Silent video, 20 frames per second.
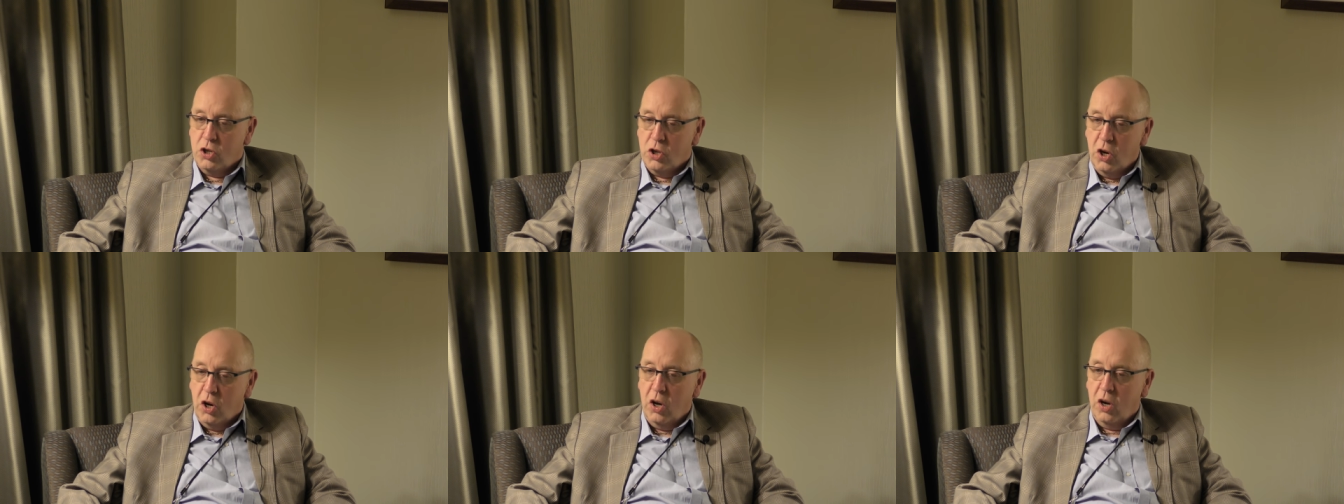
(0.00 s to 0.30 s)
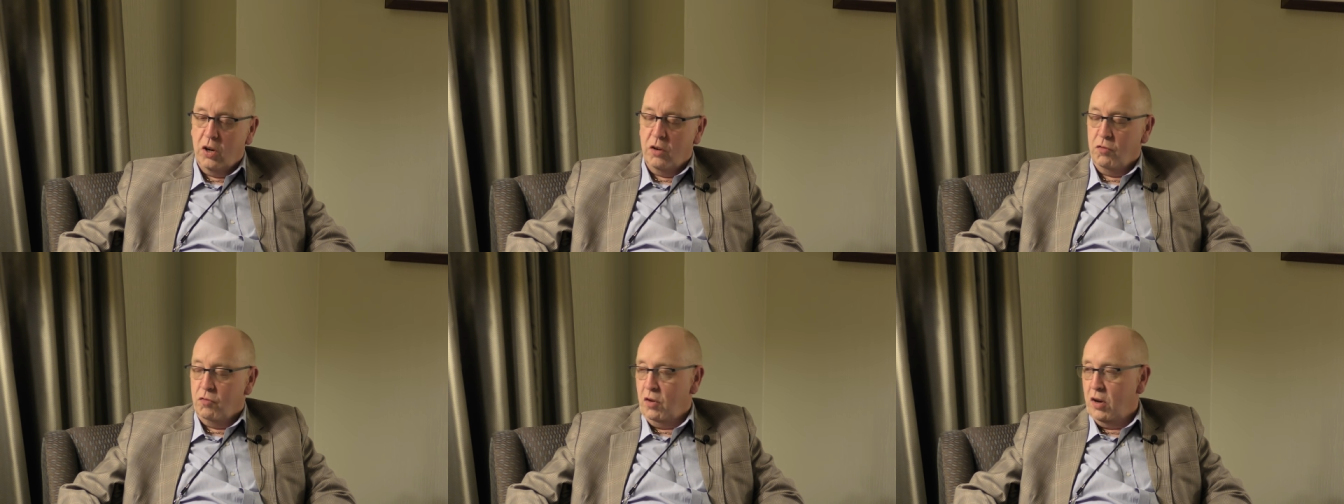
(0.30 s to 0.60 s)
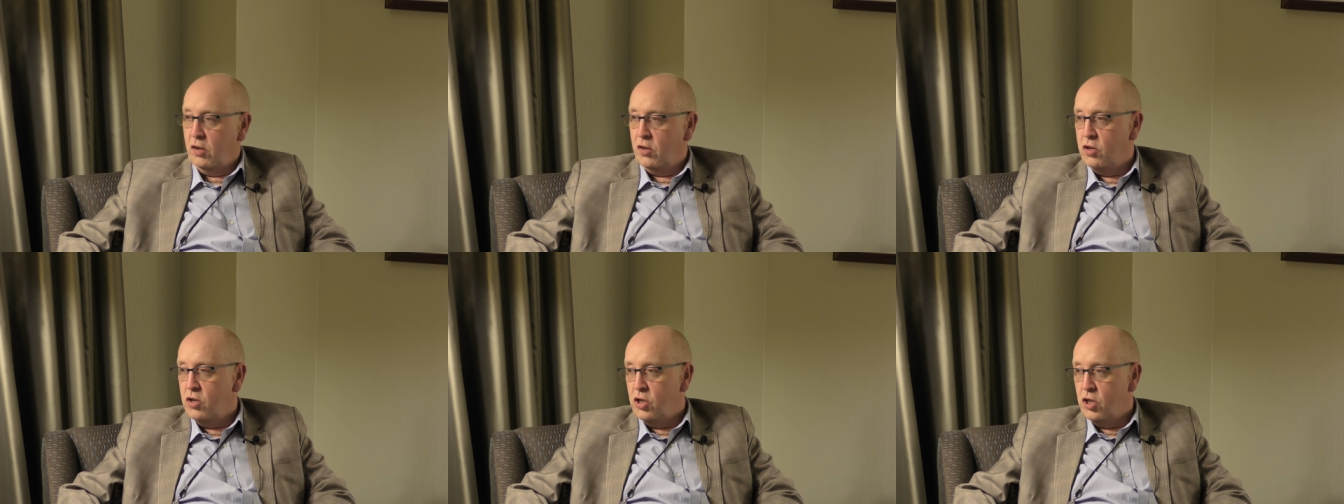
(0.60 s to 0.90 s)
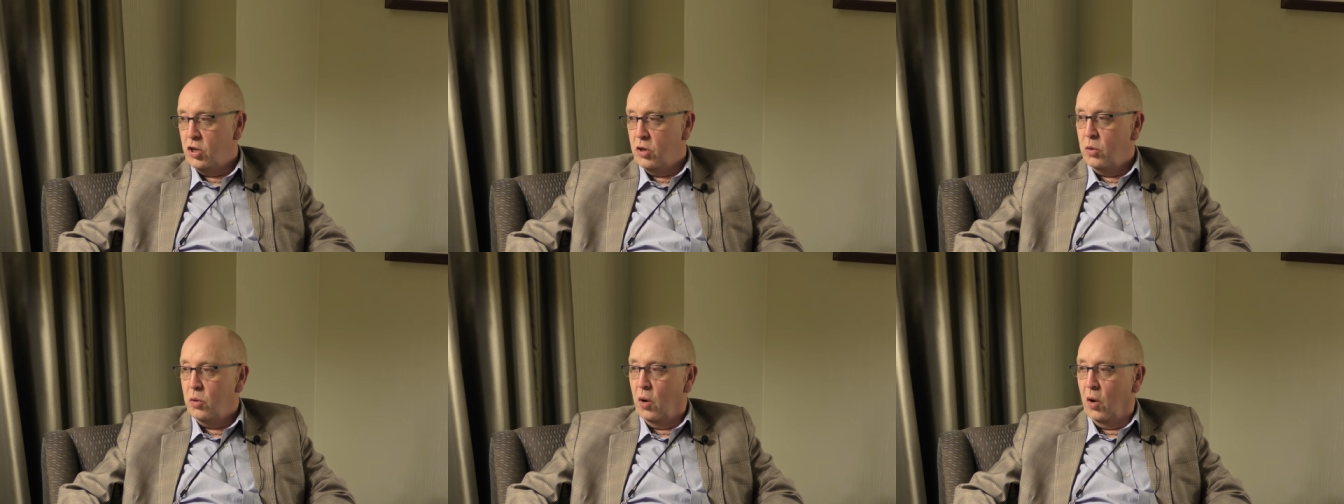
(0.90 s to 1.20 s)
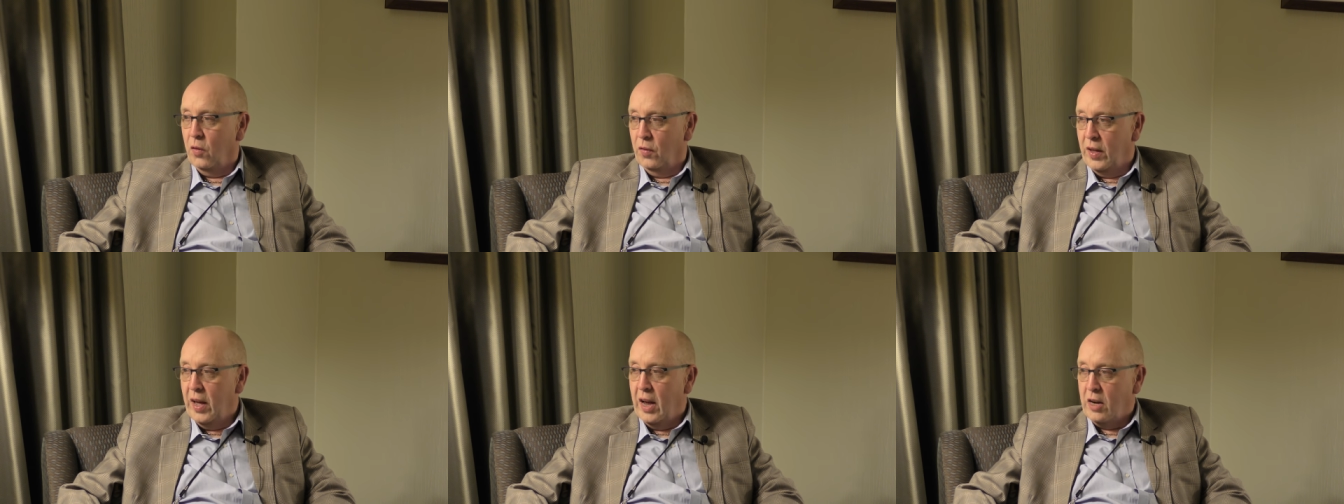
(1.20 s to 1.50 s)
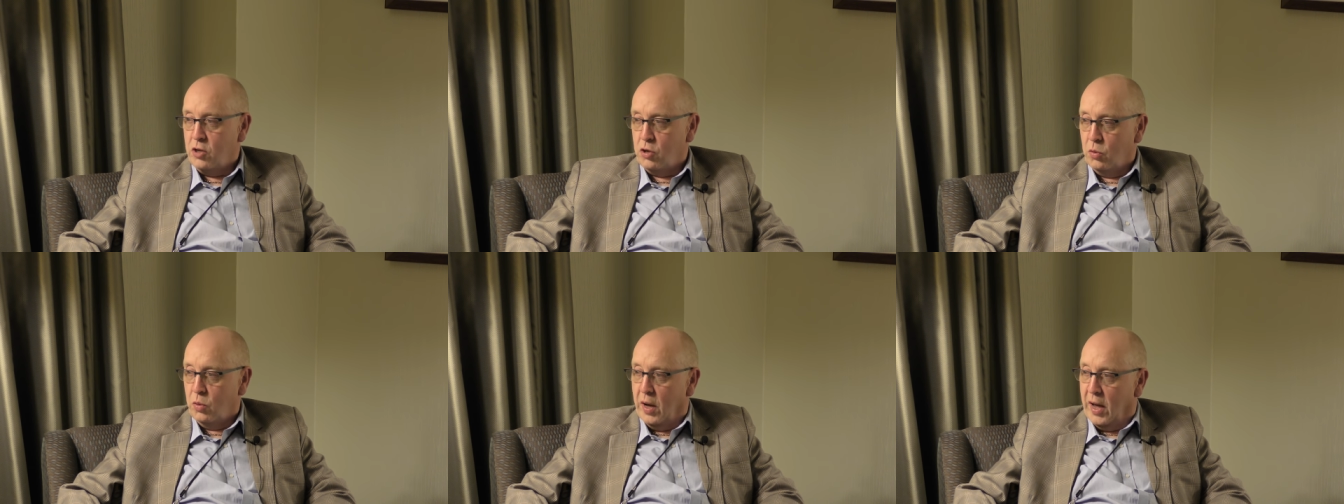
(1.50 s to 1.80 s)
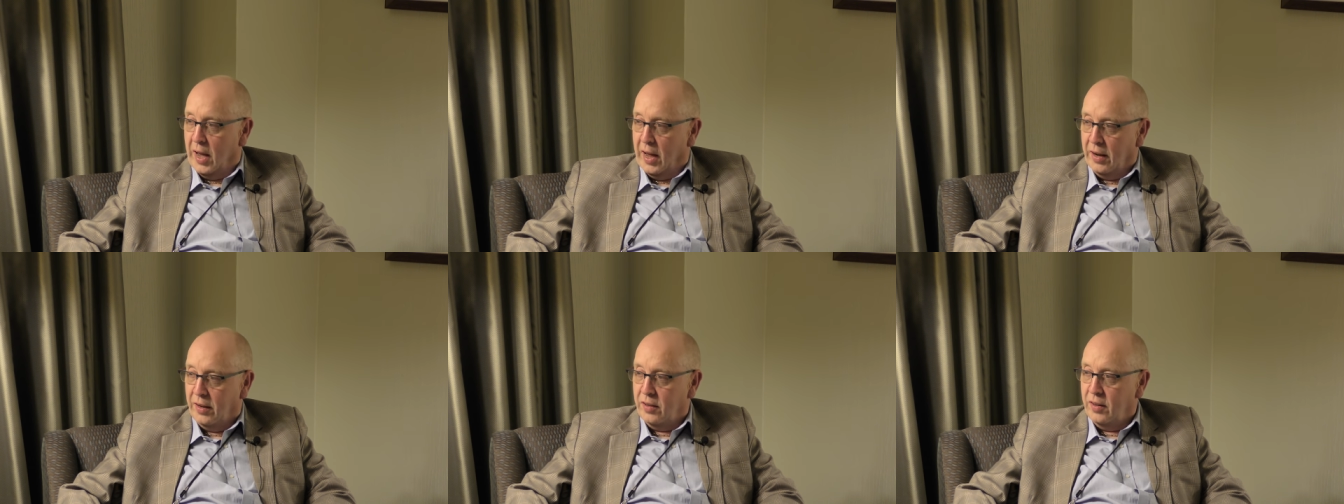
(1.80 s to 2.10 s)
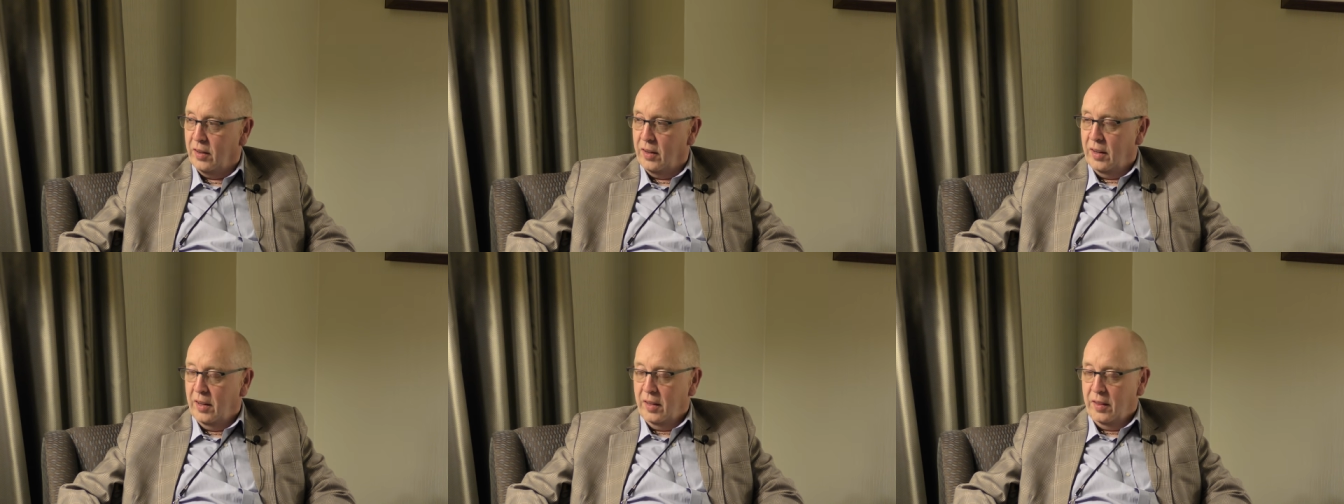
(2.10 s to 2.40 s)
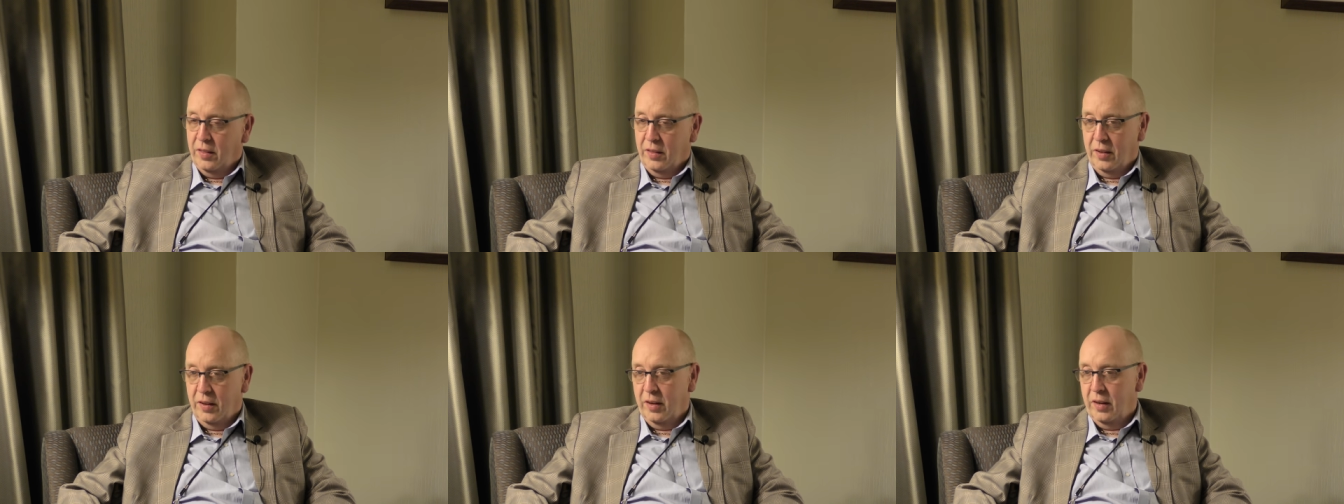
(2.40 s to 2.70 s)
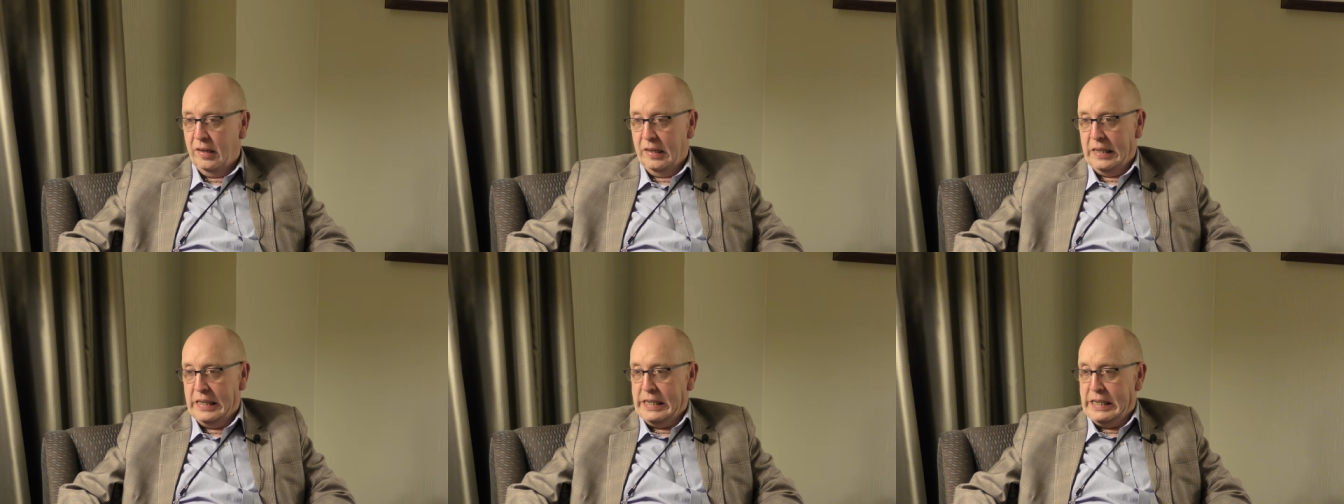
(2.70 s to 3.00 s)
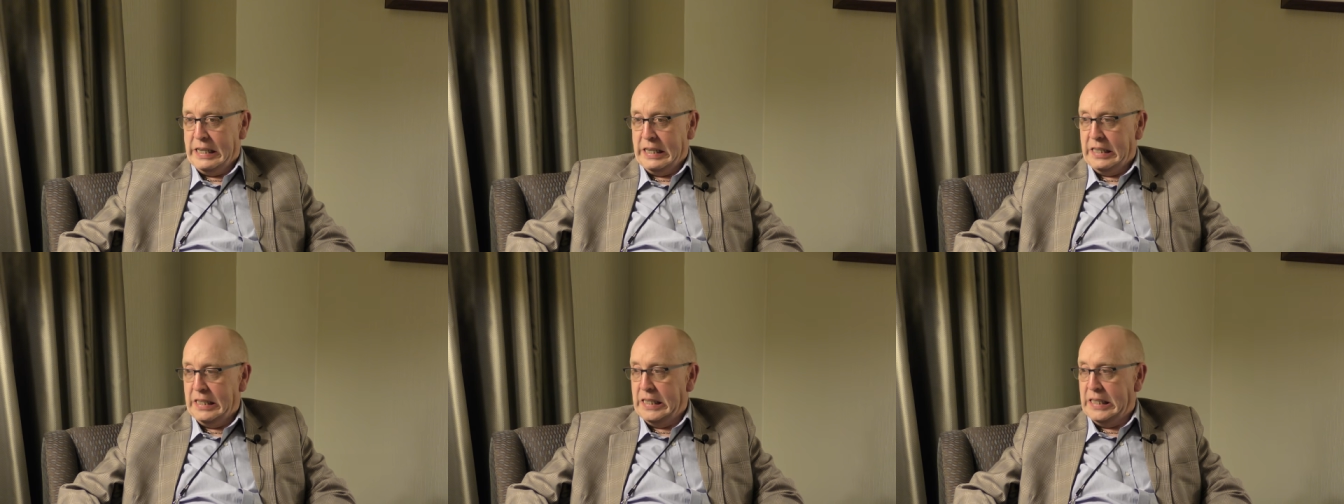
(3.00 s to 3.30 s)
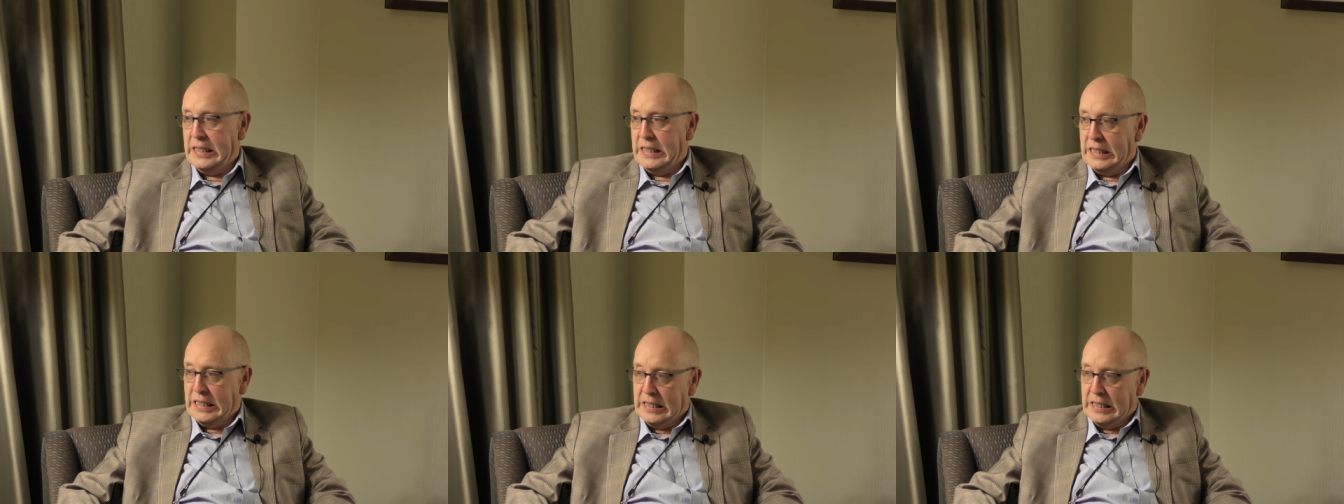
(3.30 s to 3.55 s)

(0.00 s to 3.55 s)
dirt and residue on the actual head that you know